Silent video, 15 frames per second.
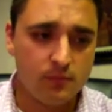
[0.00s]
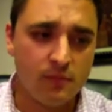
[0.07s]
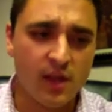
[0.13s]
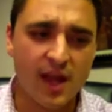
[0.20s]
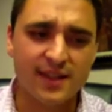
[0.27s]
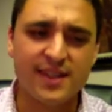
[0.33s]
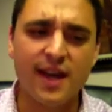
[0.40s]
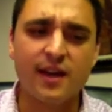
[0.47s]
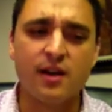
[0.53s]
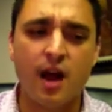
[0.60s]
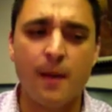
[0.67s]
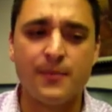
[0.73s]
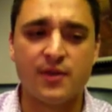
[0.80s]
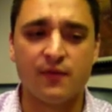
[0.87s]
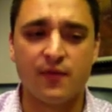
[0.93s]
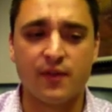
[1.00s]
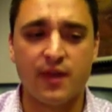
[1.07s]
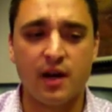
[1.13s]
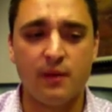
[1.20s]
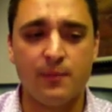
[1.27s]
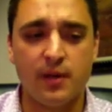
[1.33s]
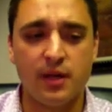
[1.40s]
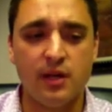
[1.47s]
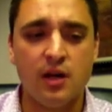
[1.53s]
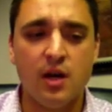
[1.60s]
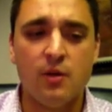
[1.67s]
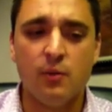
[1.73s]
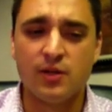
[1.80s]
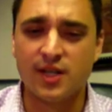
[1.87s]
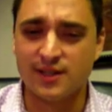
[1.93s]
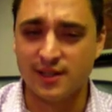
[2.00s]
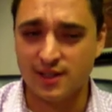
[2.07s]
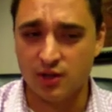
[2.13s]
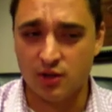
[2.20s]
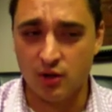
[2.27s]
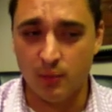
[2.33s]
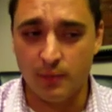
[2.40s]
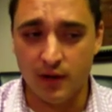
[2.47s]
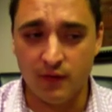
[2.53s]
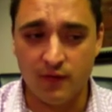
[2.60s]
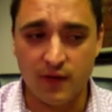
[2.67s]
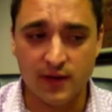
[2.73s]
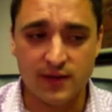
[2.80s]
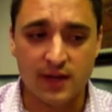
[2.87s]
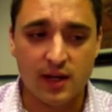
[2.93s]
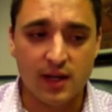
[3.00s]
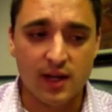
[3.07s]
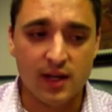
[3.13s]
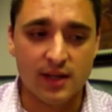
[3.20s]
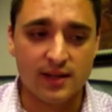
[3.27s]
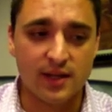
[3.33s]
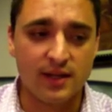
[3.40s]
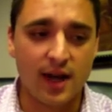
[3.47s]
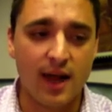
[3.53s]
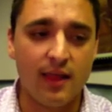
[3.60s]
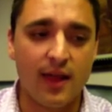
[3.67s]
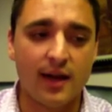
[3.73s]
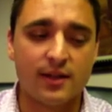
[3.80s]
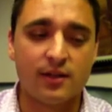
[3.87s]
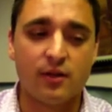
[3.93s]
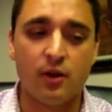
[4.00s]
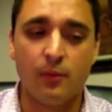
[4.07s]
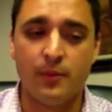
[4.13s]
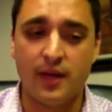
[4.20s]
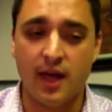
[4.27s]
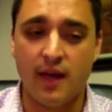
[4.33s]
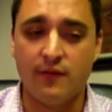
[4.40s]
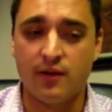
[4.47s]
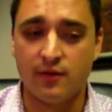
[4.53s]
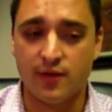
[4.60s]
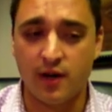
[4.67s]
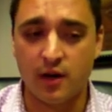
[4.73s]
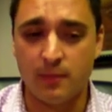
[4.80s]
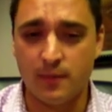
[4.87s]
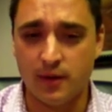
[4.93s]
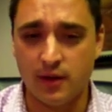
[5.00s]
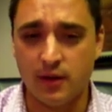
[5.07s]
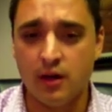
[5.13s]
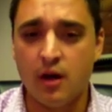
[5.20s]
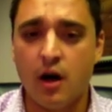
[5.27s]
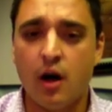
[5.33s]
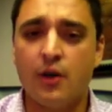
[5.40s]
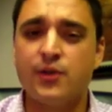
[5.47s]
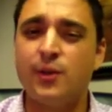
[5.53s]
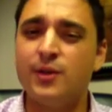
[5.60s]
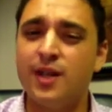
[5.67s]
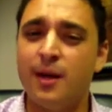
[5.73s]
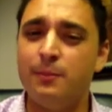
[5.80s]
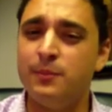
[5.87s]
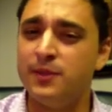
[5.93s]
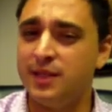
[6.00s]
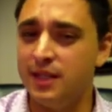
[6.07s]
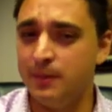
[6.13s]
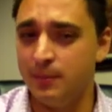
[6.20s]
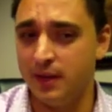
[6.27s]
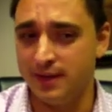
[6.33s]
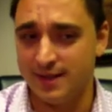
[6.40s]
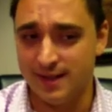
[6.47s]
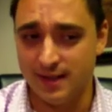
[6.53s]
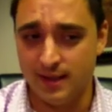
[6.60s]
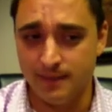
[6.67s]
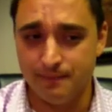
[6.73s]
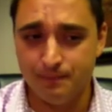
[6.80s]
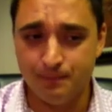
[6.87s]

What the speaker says: A second option for therapy, which has additional benefits, is the dialectical behavior therapy, also dubbed DBT.